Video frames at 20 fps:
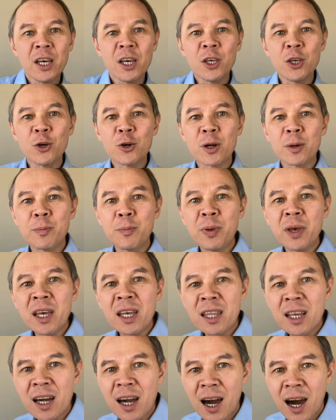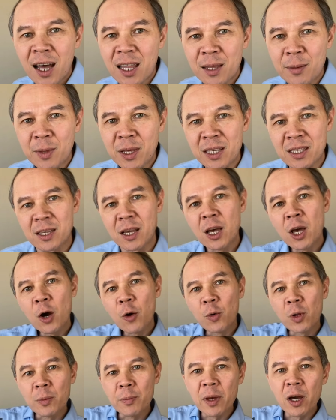European economies
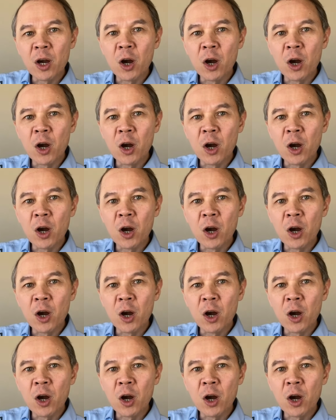will be